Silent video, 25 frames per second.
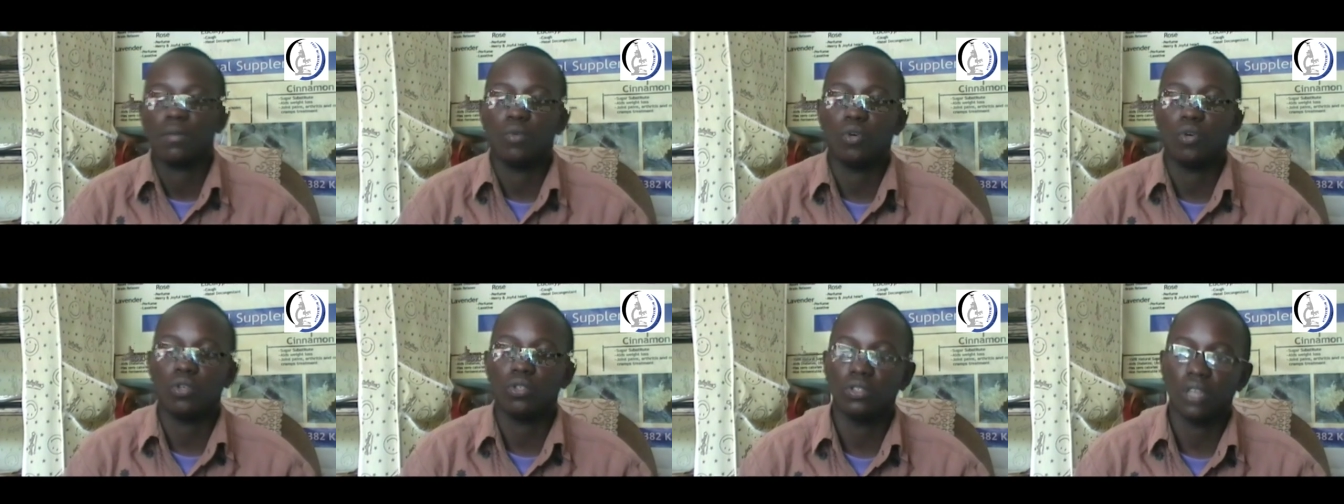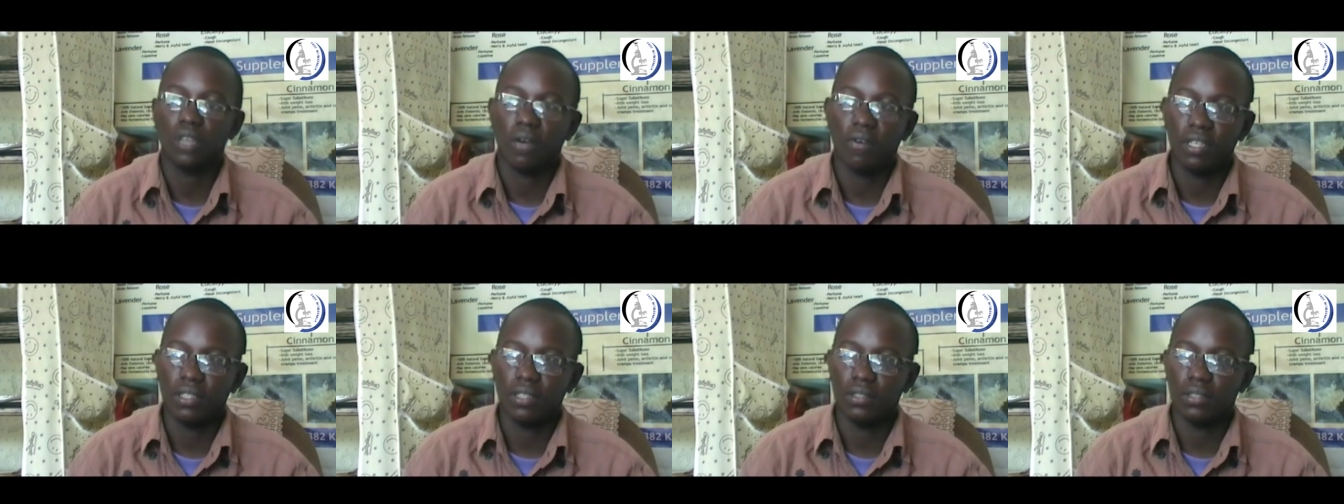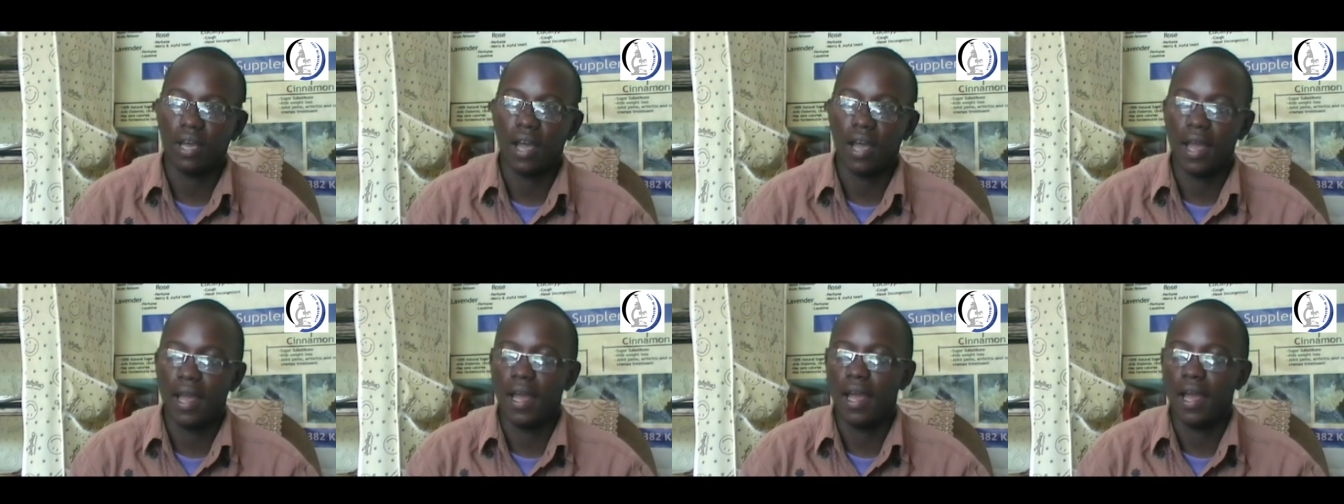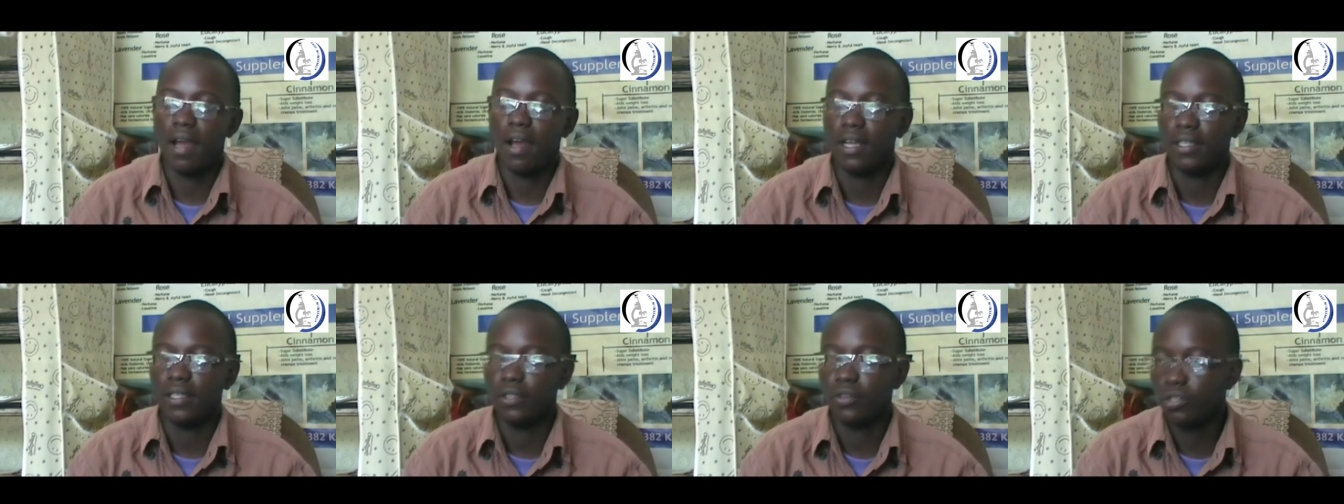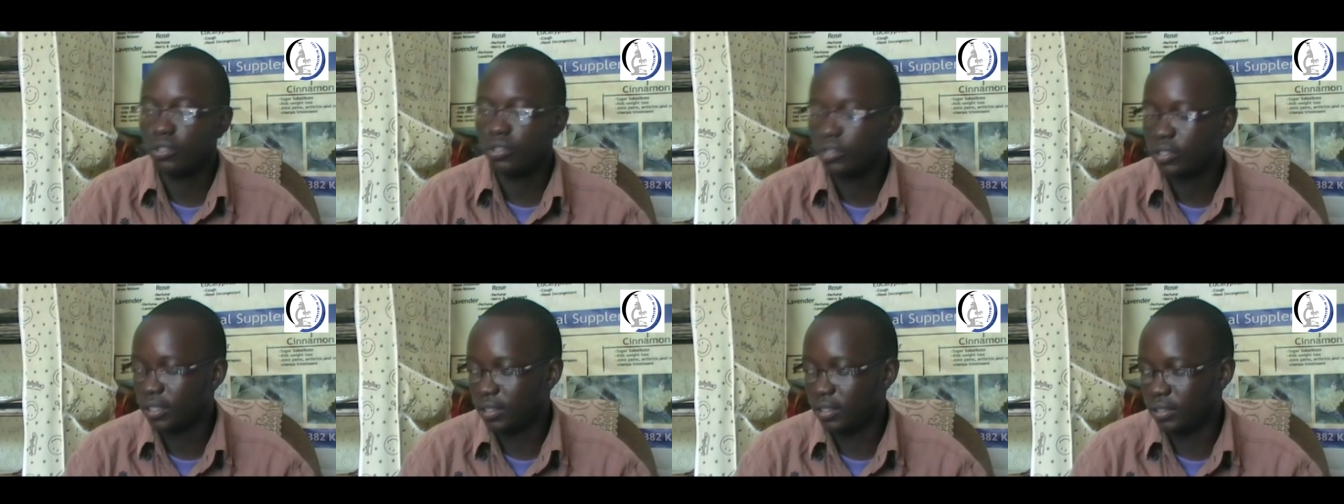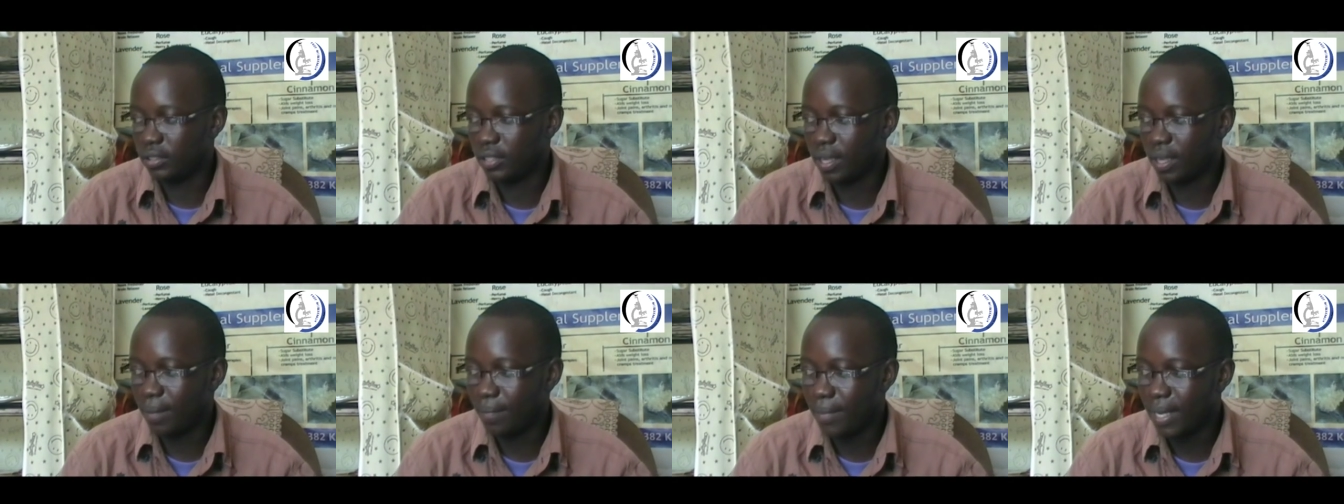because I was I had
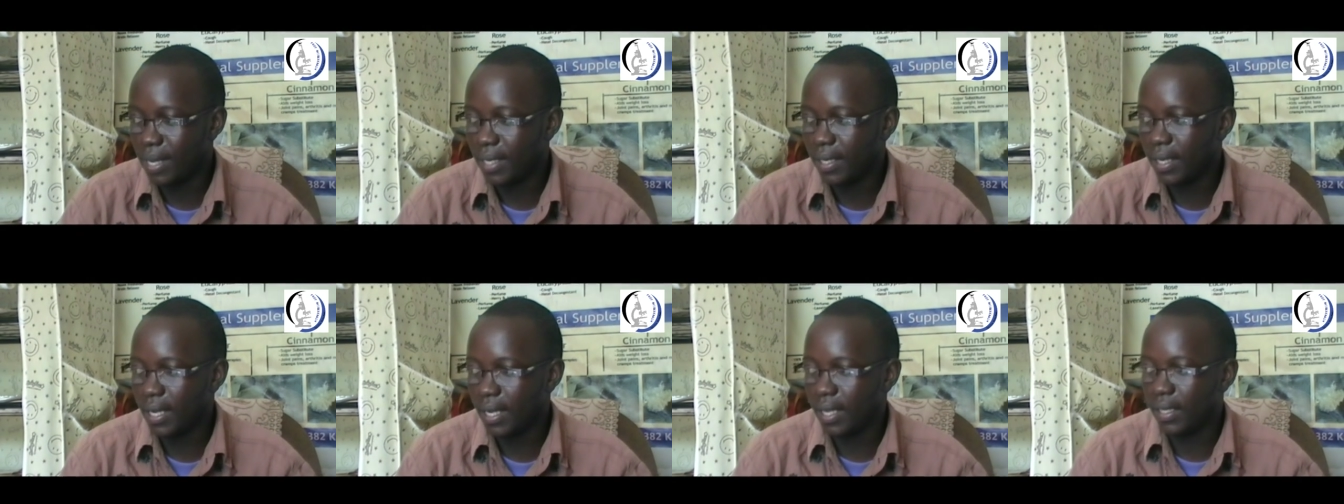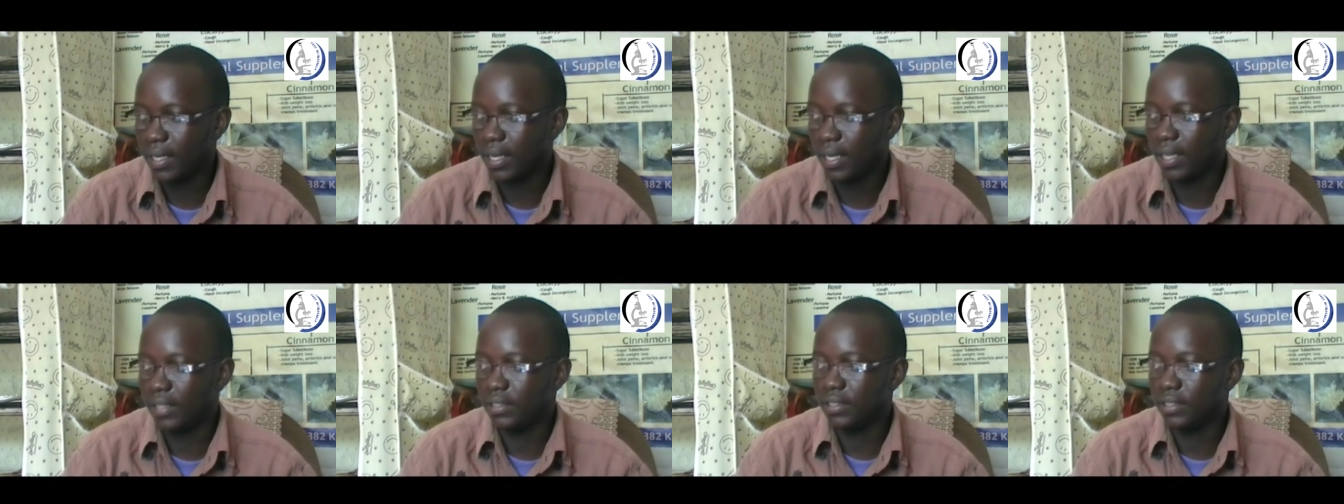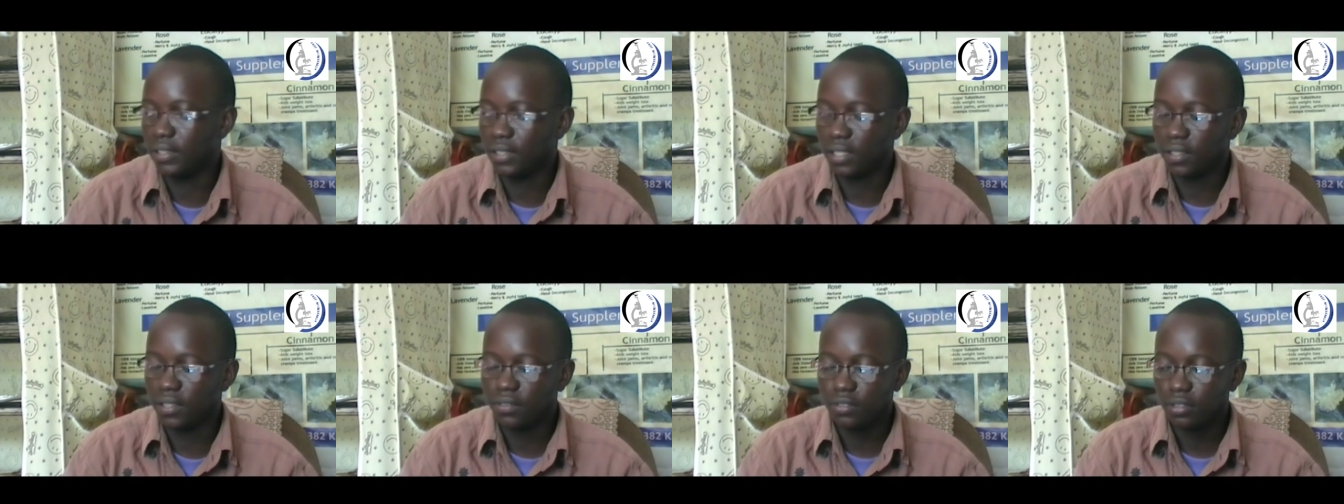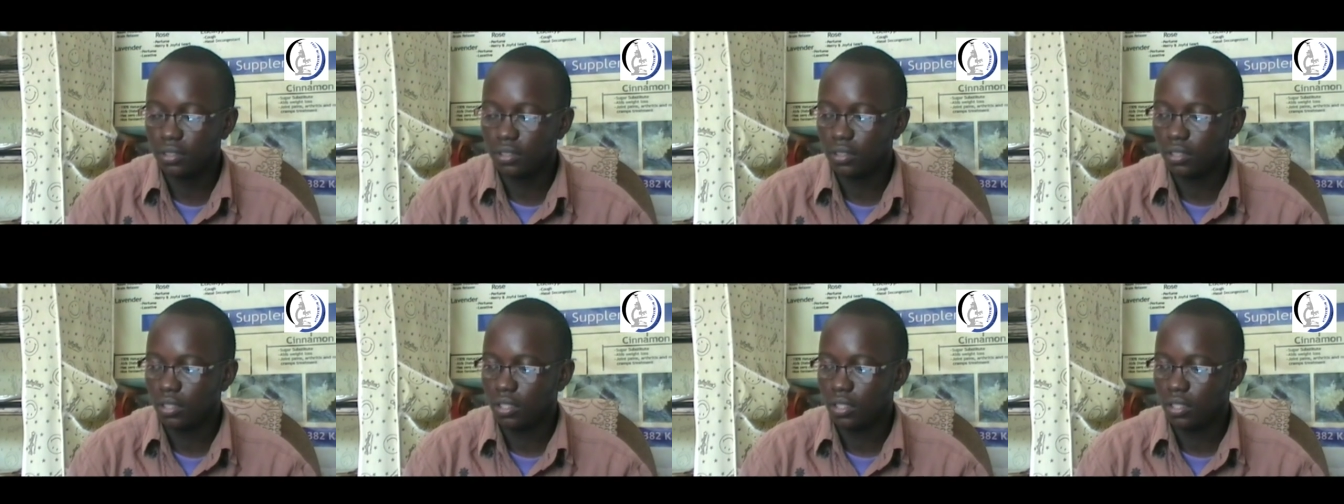gotten some money and I'd saved.